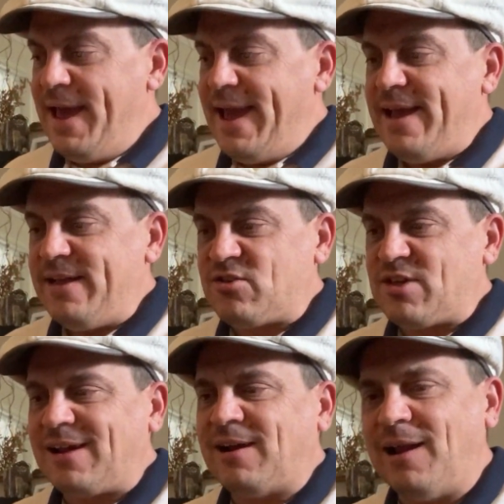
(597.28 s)

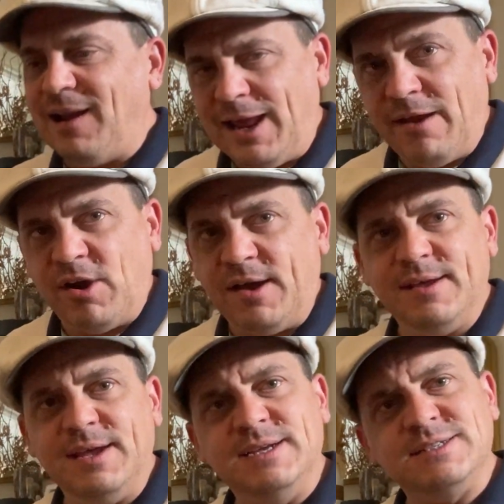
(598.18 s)
It's clearer,
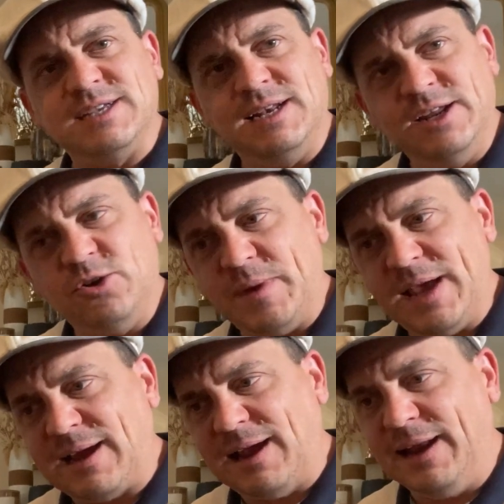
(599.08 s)
it's a little
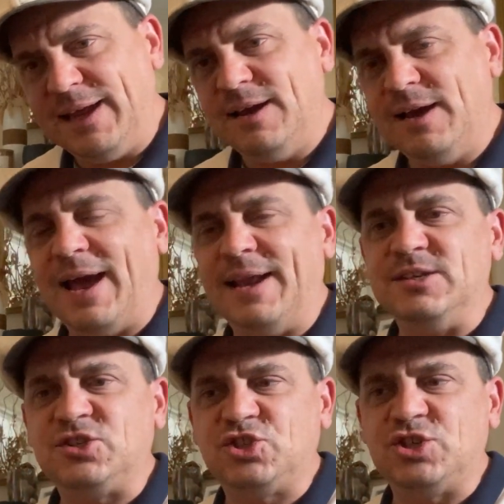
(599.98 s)
bit cleaner, and
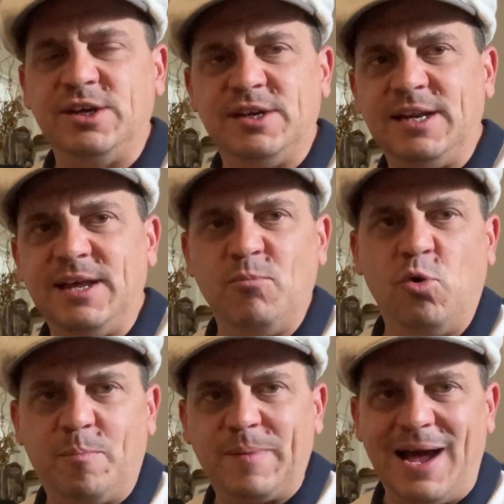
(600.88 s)
it's certainly
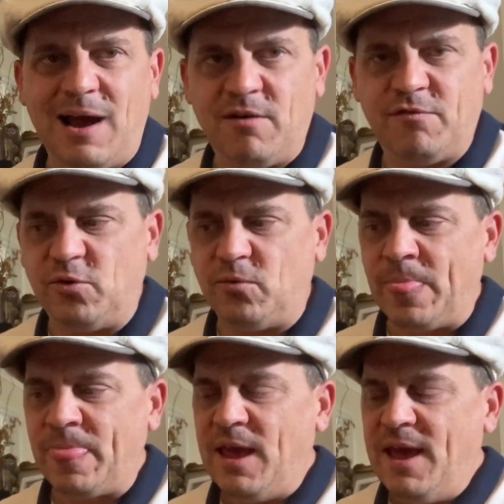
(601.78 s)
more powerful.
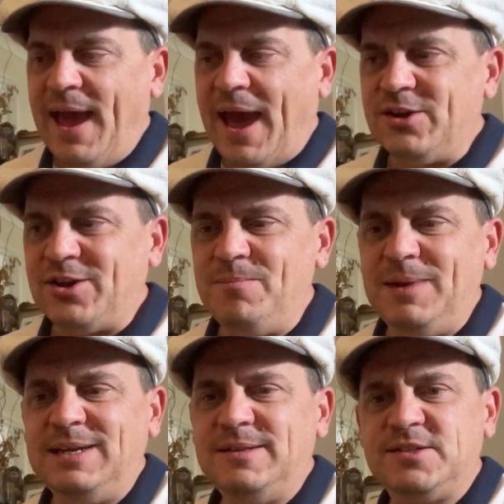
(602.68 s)
And I don't
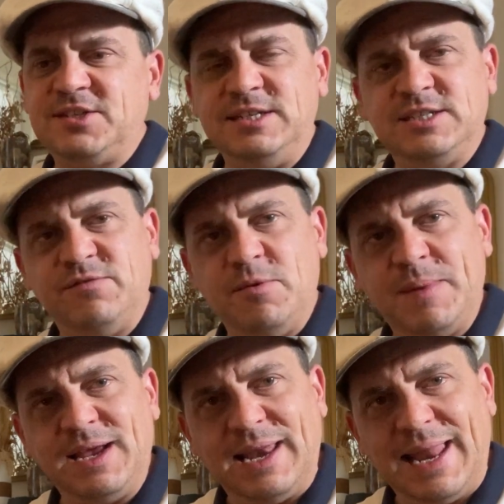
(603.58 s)
mean in the sense of it
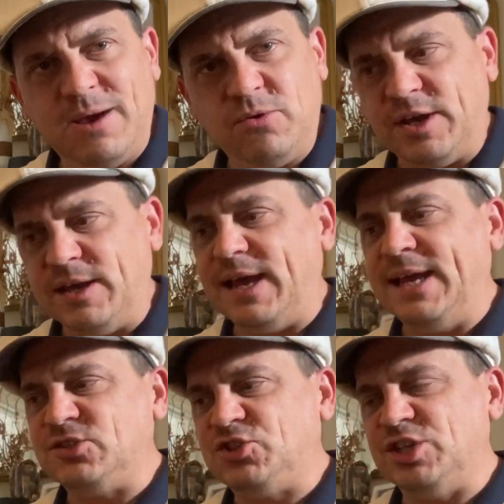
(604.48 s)
louder,
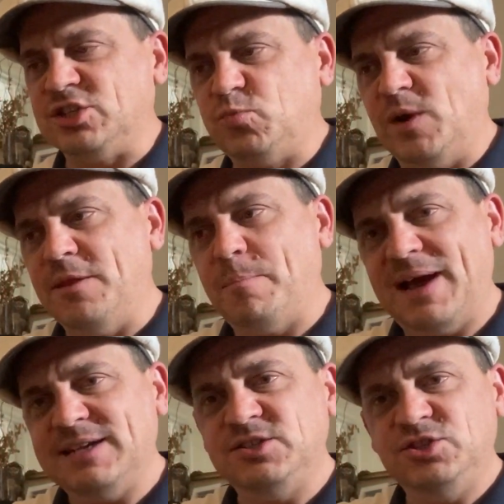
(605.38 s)
it's just when the
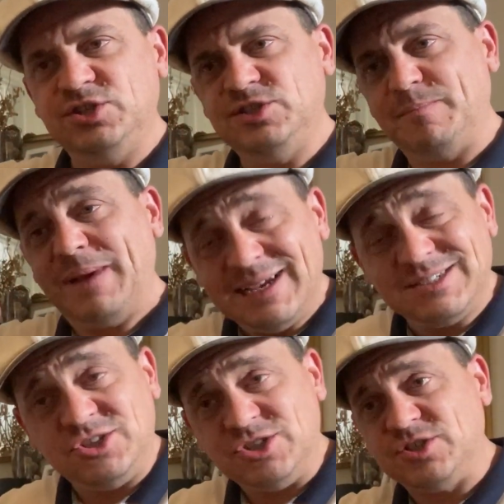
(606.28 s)

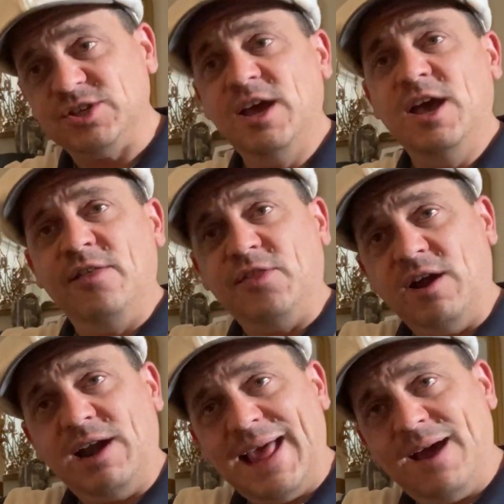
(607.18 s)
passages that
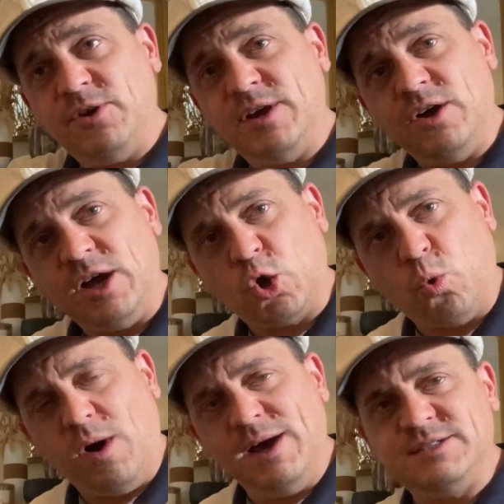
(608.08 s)
are louder and
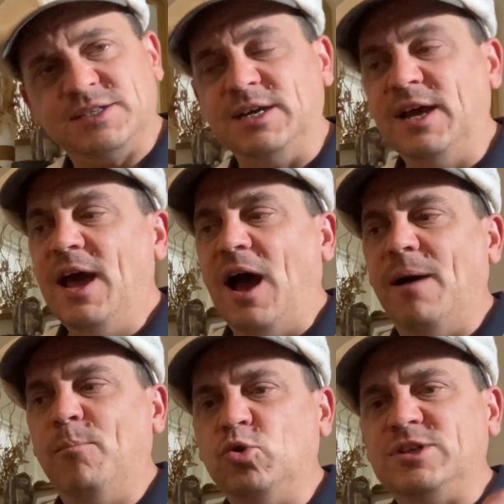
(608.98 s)
quieter
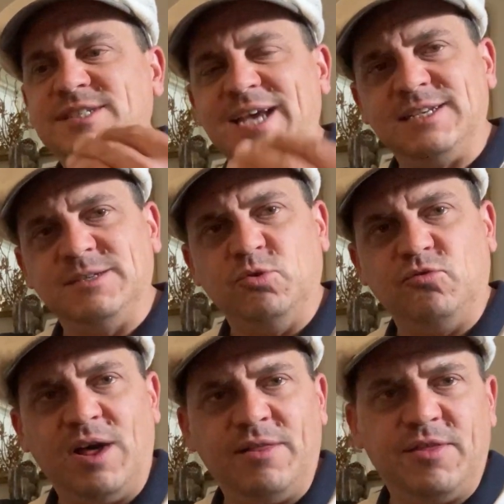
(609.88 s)
are more detectable
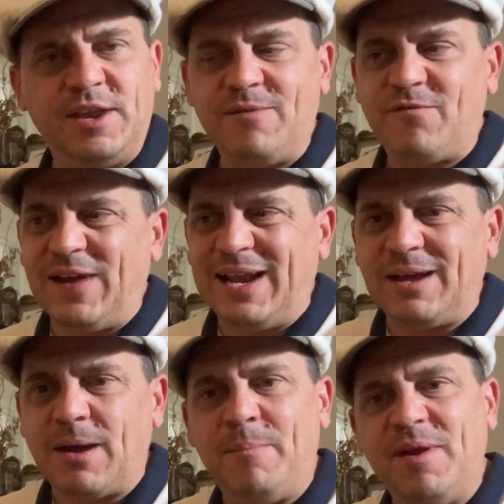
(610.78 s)
rather than it
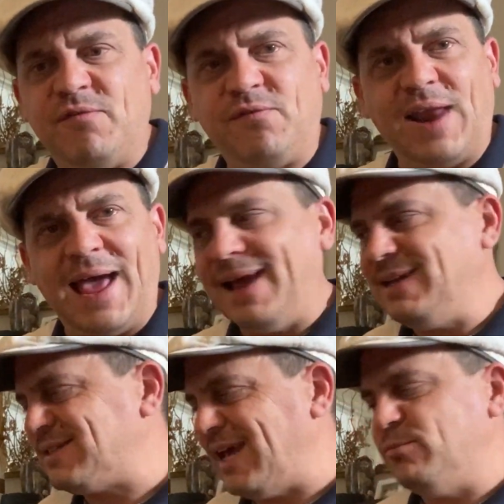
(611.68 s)
feeling a bit flat.
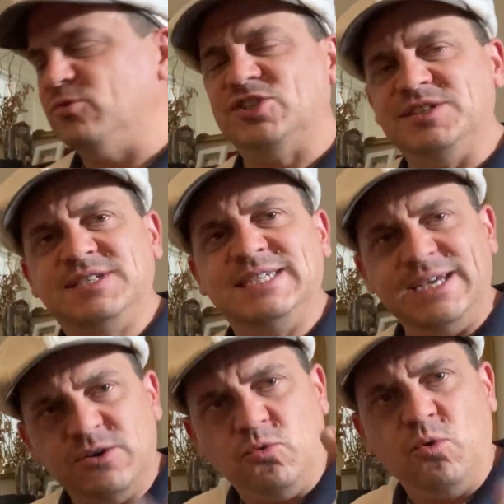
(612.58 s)
It's able to
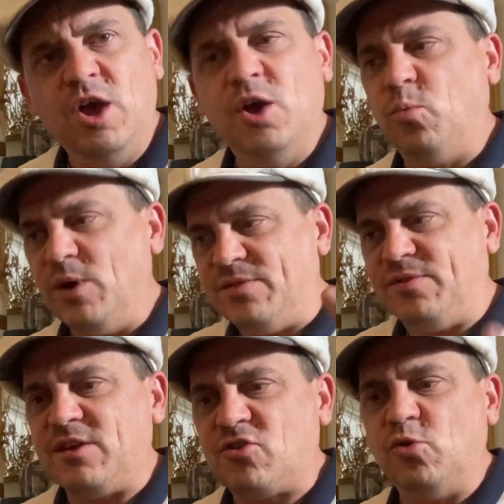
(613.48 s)
deal with
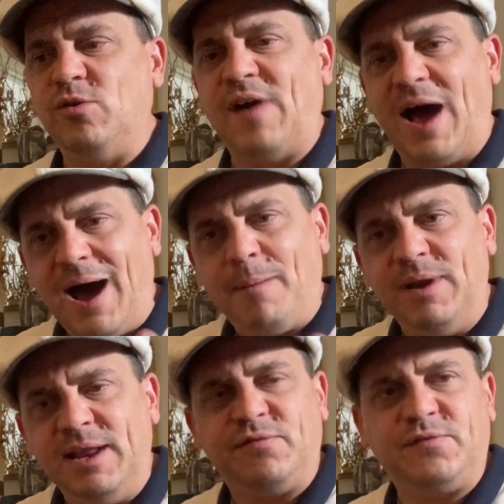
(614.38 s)
the sort of
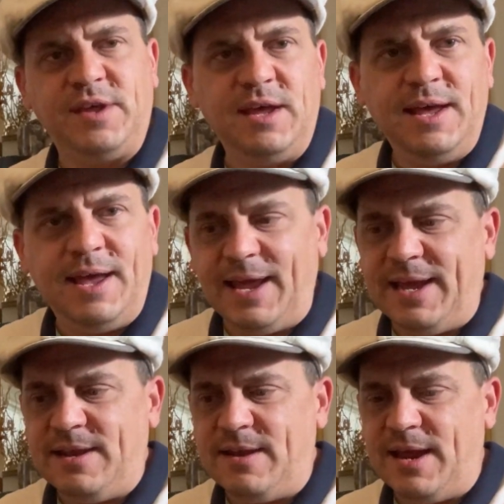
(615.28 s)
uplift
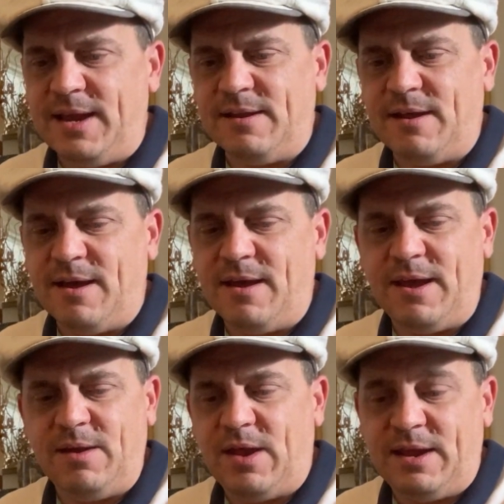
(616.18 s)
in
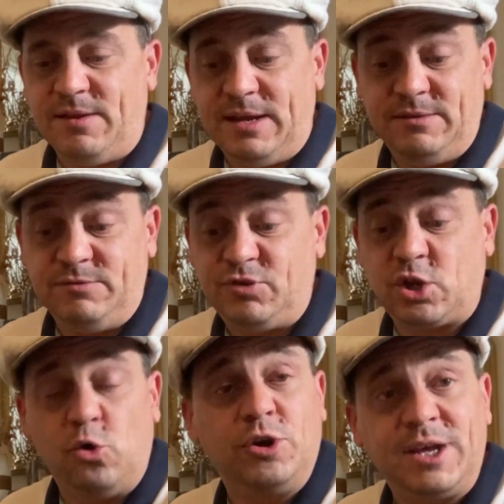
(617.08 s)
the
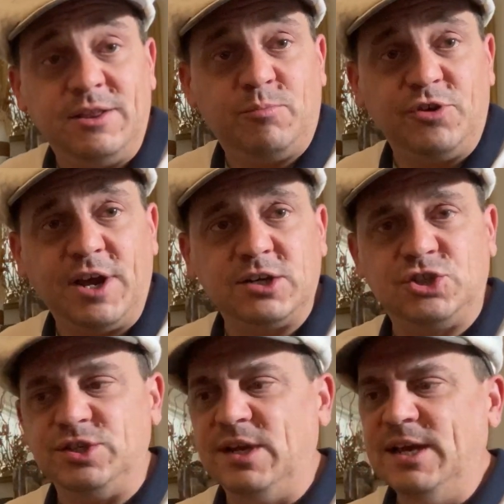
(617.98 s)
recording, in the
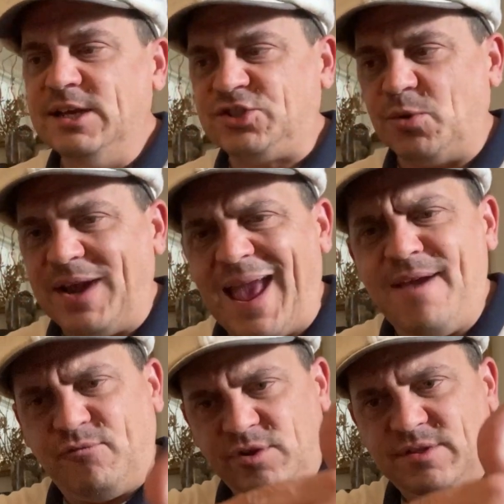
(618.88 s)
production. So when
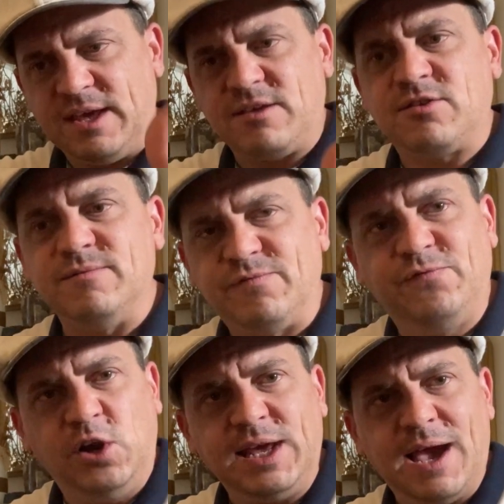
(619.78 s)
everything's
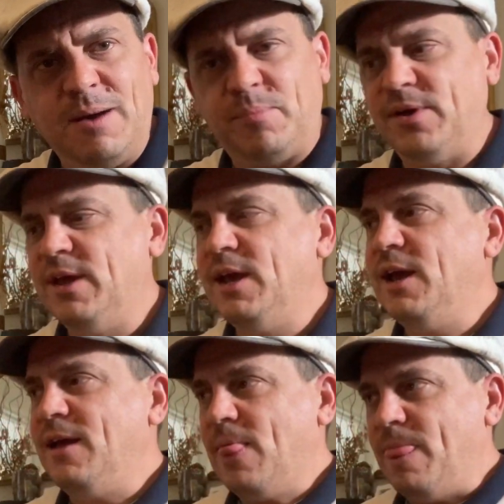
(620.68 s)
fully up,
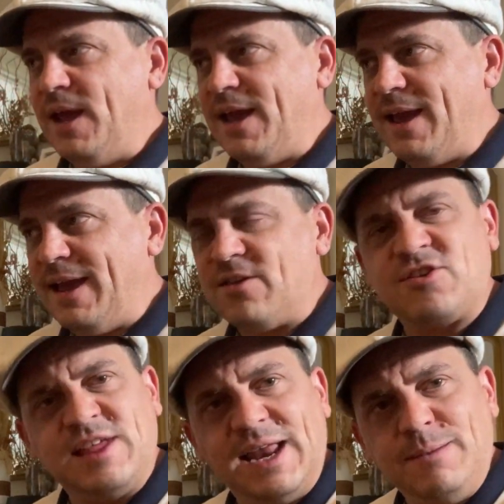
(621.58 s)
it's
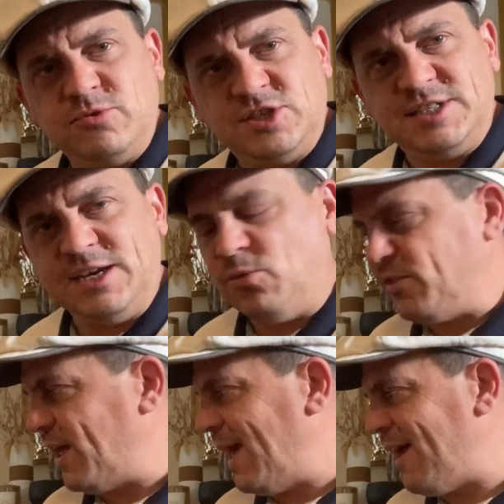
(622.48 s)
still able to deal
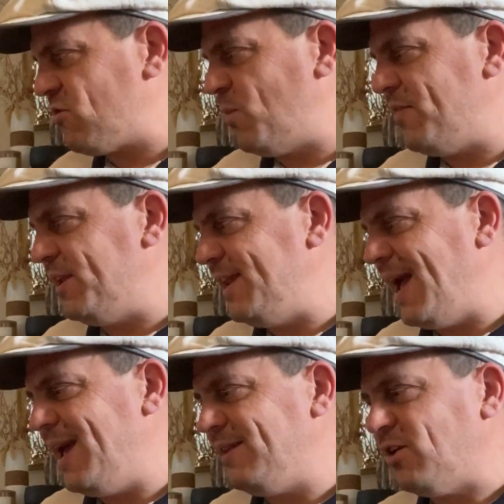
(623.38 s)
with that. As where the
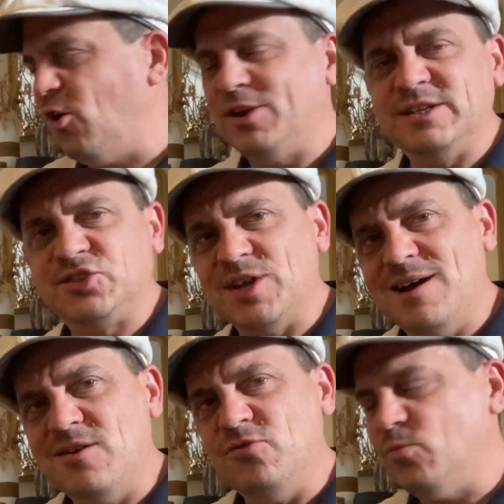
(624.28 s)
NAD on its
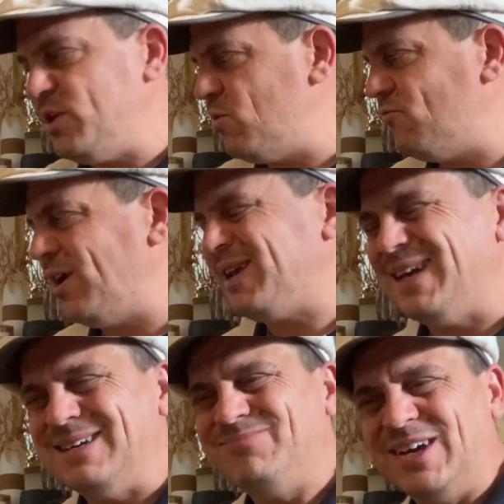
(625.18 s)
own, when you're running
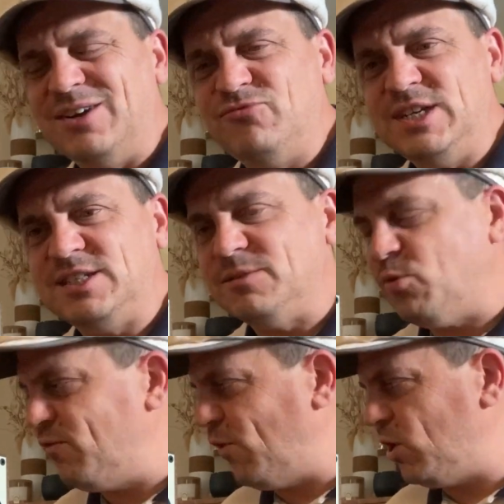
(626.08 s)
it at a
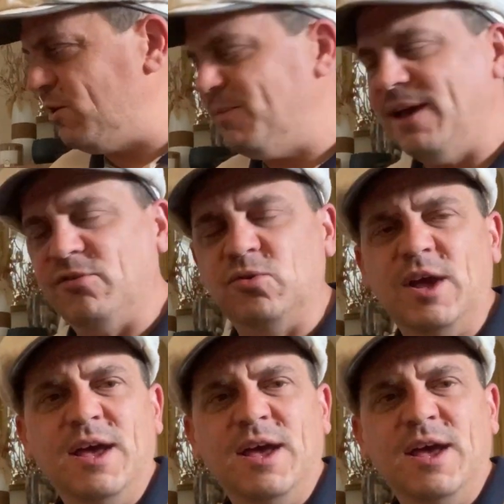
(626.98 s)
reasonable volume level,